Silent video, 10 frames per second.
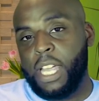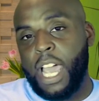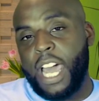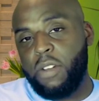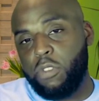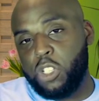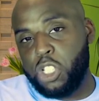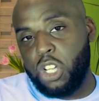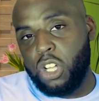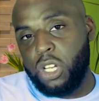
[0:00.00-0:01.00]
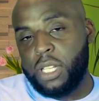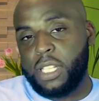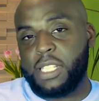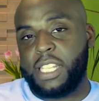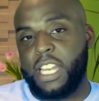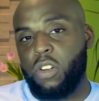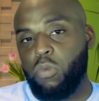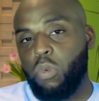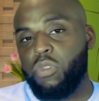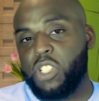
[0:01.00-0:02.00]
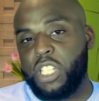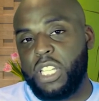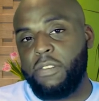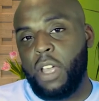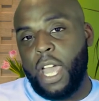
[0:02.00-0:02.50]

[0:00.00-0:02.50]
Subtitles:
and in return the tenant will receive